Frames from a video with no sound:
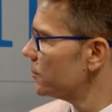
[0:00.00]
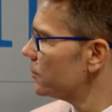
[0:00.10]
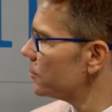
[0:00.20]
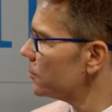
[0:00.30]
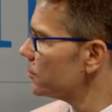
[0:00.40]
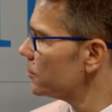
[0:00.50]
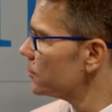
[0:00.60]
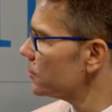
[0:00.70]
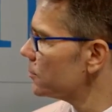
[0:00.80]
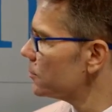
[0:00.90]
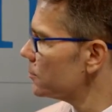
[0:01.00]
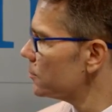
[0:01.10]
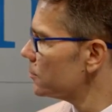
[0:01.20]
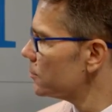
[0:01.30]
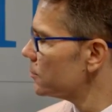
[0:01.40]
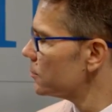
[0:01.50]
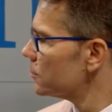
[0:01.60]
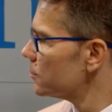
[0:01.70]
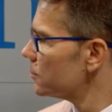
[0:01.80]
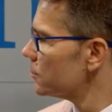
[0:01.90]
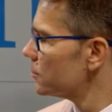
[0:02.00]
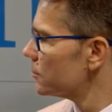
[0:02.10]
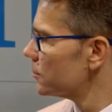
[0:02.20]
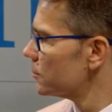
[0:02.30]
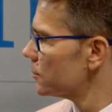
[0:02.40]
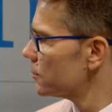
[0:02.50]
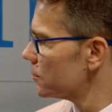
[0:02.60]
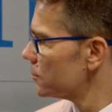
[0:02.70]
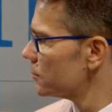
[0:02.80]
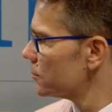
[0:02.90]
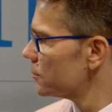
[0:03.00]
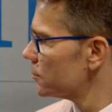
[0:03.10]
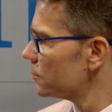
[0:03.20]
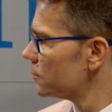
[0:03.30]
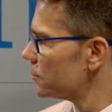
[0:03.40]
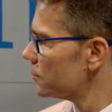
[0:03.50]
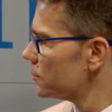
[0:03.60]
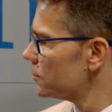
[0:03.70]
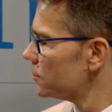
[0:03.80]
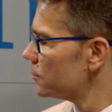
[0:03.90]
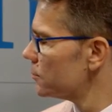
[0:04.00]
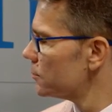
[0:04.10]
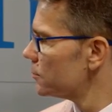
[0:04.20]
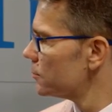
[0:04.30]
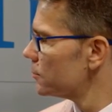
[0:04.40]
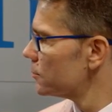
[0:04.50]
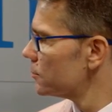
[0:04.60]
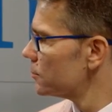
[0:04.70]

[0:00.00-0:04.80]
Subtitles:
No words are spoken by the person on screen.